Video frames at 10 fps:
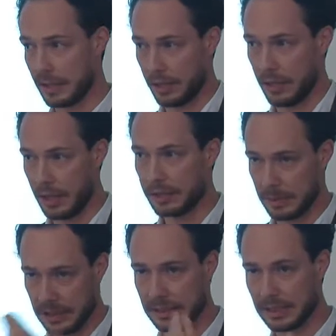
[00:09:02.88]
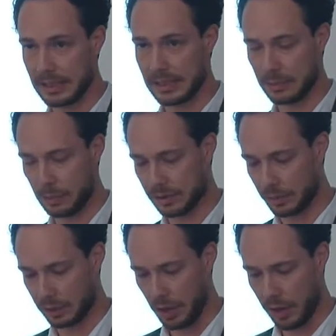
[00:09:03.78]
It's not us. I mean, this is
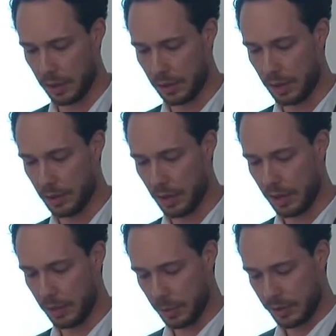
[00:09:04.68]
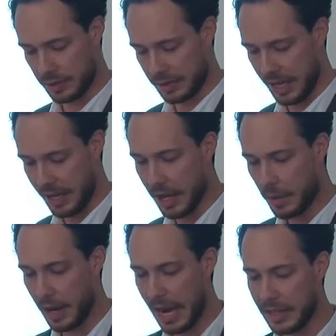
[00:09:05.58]
what's going on in the world today,
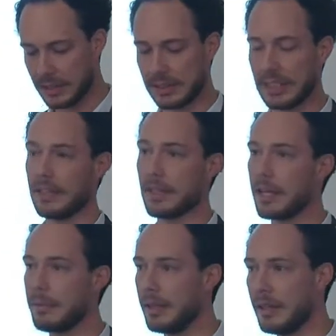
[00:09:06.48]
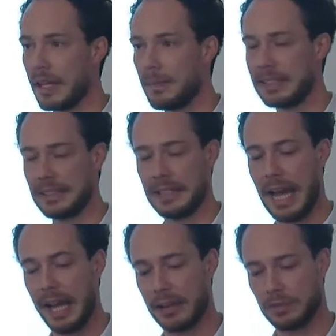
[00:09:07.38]
where agency, the capacity to
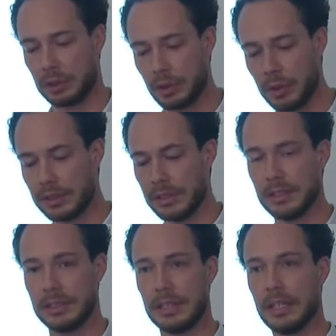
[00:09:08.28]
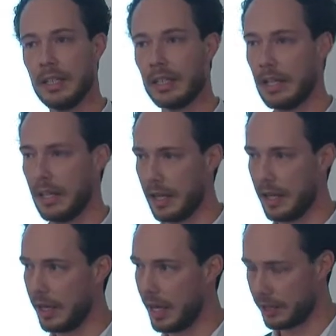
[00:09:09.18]
act, resources,
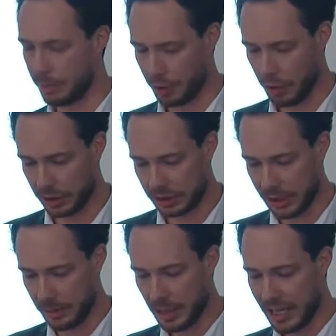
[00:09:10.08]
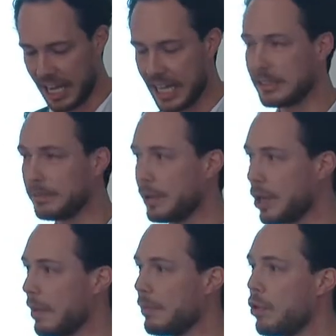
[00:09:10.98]
entrepreneurship is
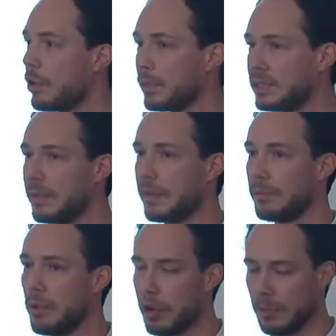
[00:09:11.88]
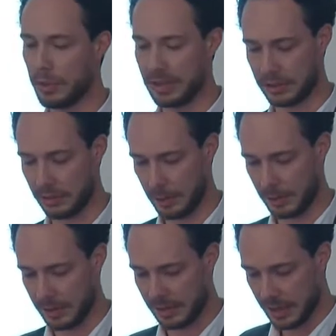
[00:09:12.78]
becoming more and more civic, more and more
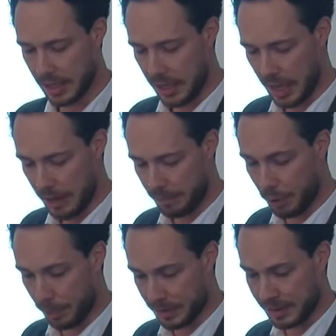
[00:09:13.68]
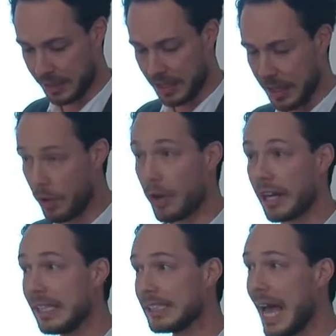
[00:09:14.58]
distributed. Property, or
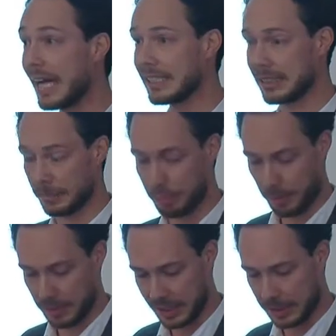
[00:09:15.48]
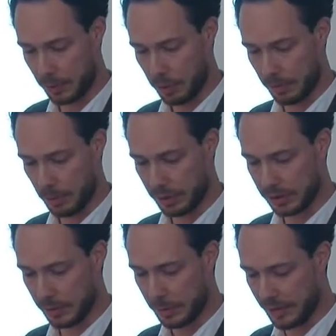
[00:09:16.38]
at least access to property, is becoming more
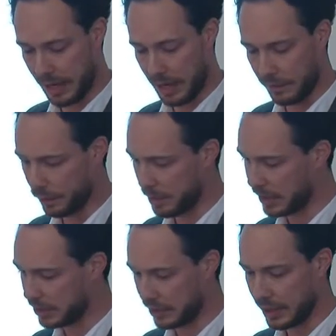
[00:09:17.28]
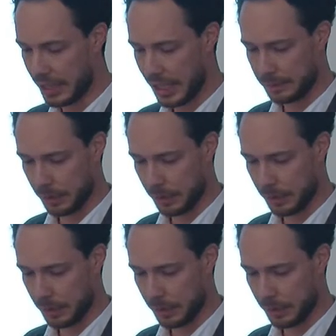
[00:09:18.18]
distributed, and information is